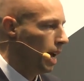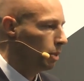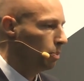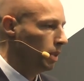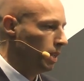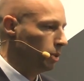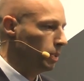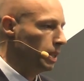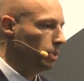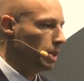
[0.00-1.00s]
as
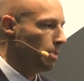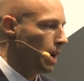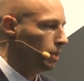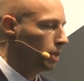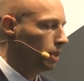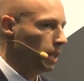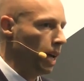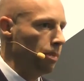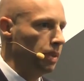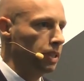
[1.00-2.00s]
we did with the mouse to look at
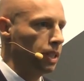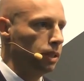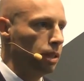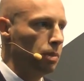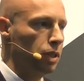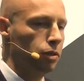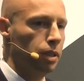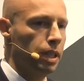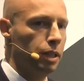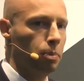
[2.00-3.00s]
how many cell numbers are
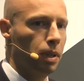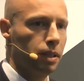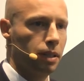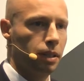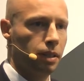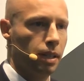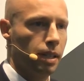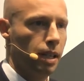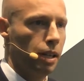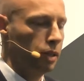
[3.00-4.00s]
in each blastocyst,
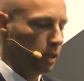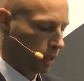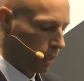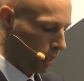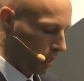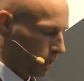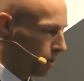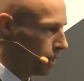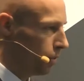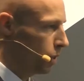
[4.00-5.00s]
and you can see that there's
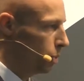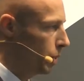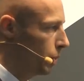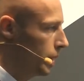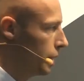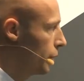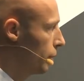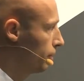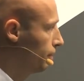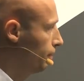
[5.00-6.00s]
no difference between the two.